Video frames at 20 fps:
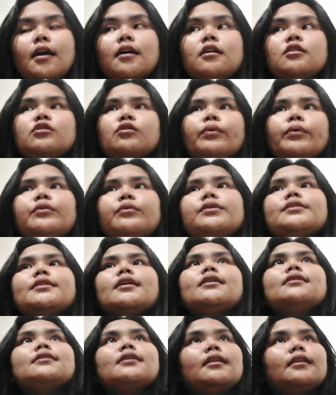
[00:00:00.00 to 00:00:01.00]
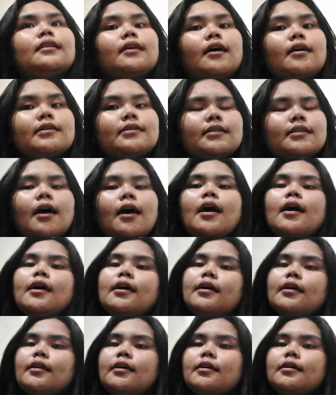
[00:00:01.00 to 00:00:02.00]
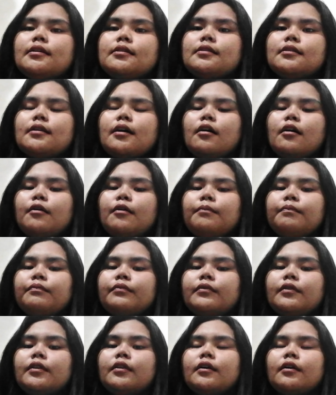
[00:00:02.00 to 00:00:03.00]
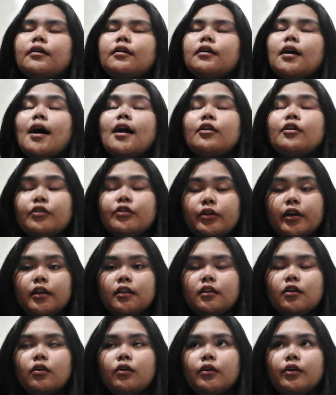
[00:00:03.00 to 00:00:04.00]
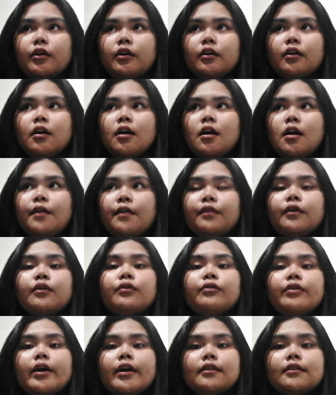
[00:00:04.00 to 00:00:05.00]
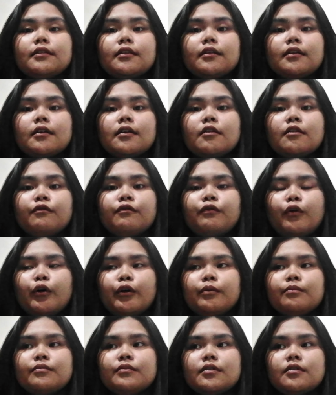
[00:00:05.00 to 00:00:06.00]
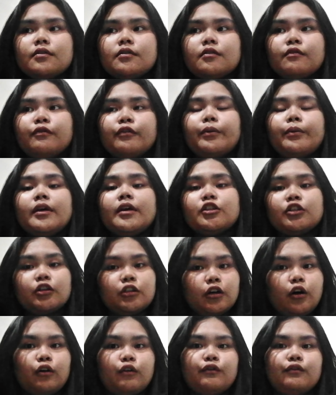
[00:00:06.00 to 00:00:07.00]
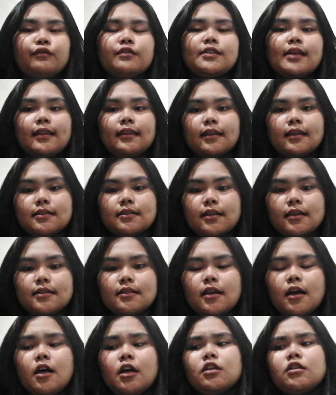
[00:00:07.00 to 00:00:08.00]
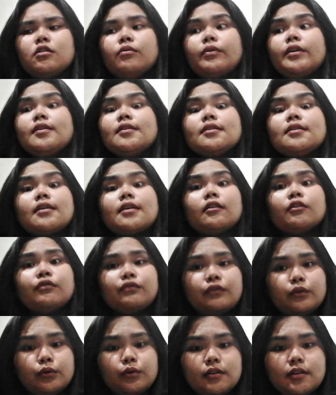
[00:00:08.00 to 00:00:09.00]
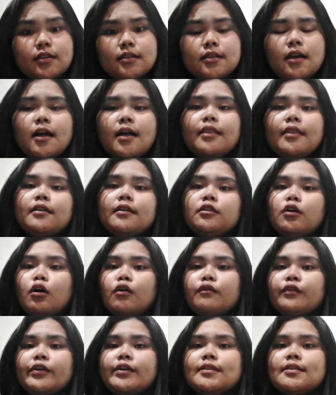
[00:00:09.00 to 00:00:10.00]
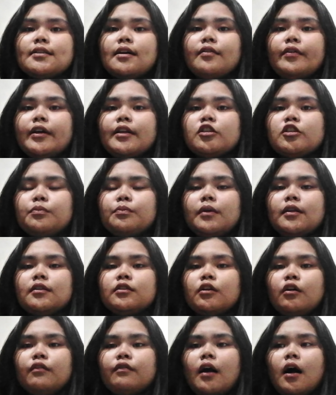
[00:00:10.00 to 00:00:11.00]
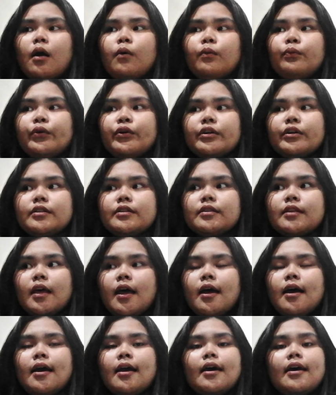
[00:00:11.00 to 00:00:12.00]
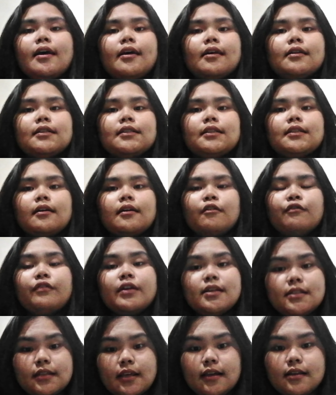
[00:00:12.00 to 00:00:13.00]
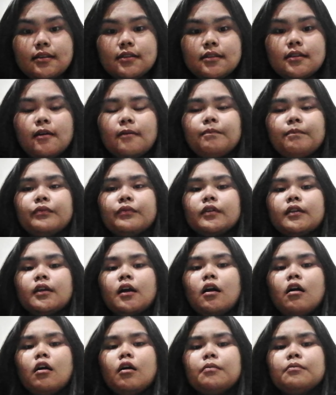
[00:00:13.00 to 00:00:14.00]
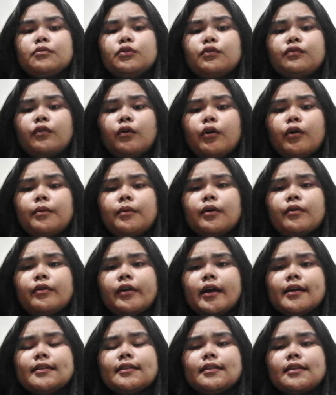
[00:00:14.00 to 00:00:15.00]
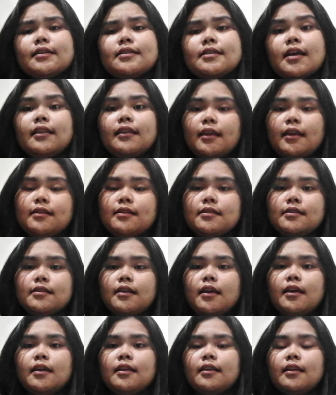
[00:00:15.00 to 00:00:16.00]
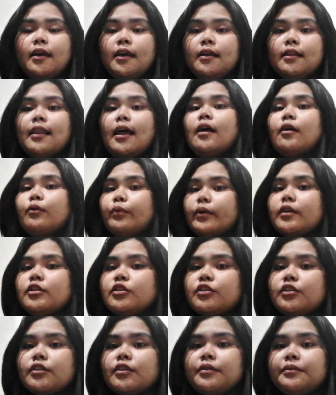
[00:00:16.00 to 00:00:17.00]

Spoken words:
So when we say syntax, it is the accurate or the correct formation of sentences. So it is a set of rules that governs the arrangement of how words and phrases to form a correct sentence in a language.